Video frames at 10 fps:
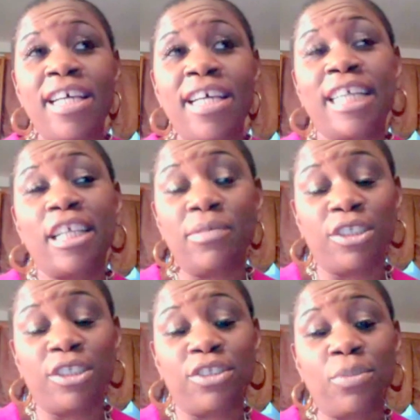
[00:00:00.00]

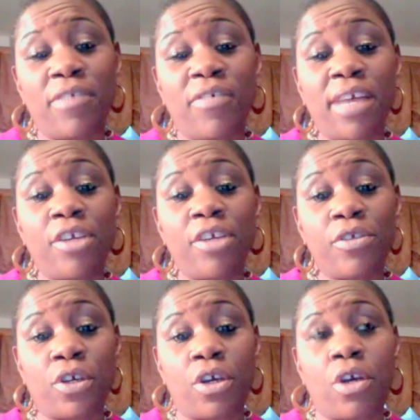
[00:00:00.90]
television 25 years
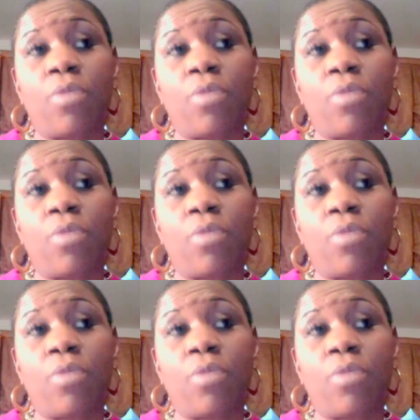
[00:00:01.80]
ago.